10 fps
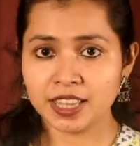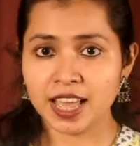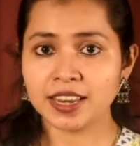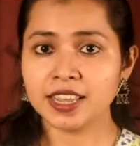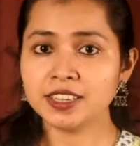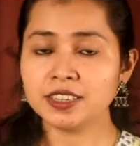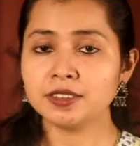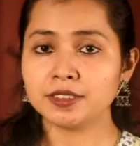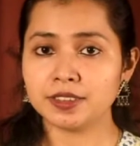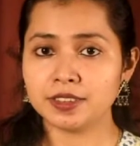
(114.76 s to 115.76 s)
and it
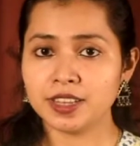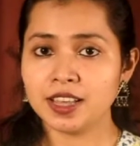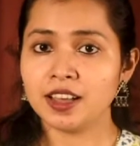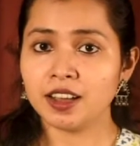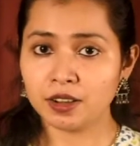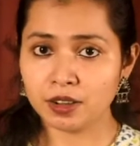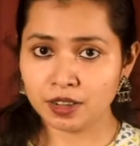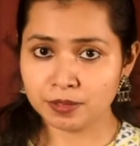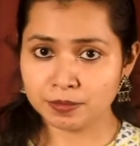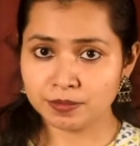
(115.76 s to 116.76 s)

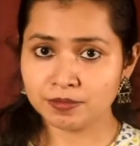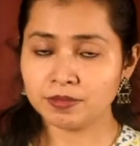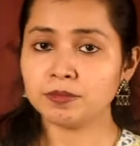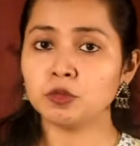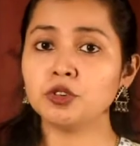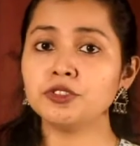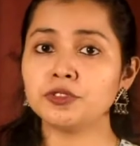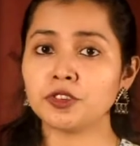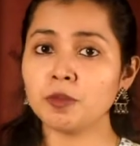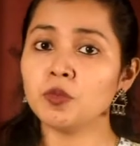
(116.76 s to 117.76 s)
uh, moved
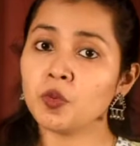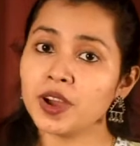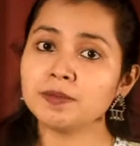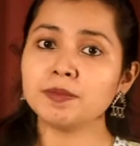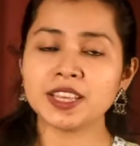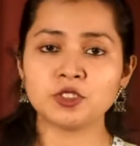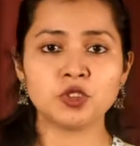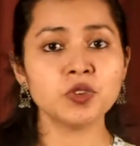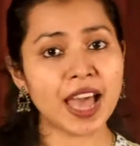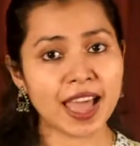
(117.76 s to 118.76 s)
from one place
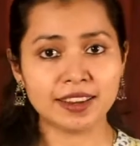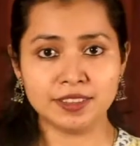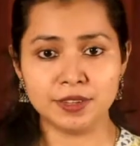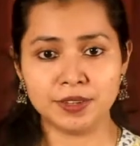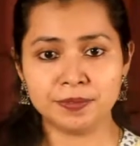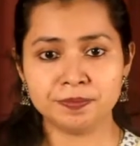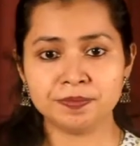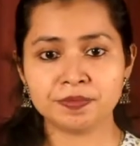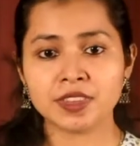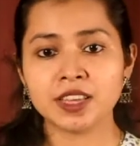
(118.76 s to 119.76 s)
to another.
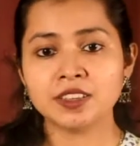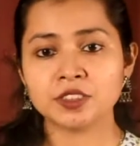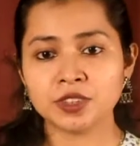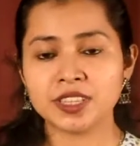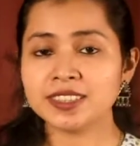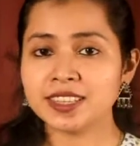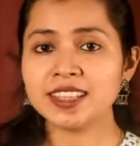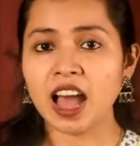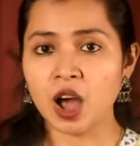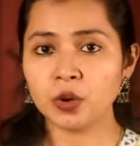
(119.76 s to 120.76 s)
So this is
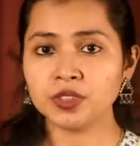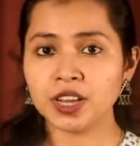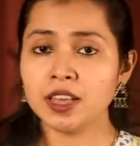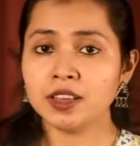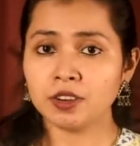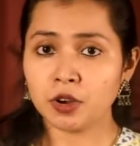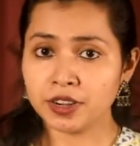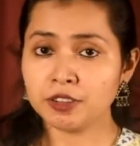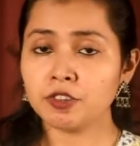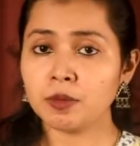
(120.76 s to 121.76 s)
how the
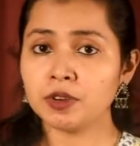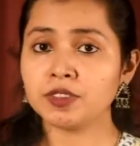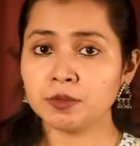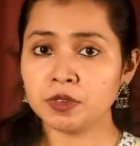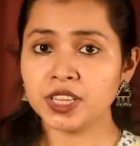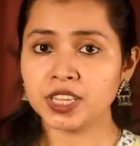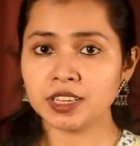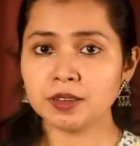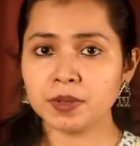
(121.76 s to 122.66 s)
oral form of communication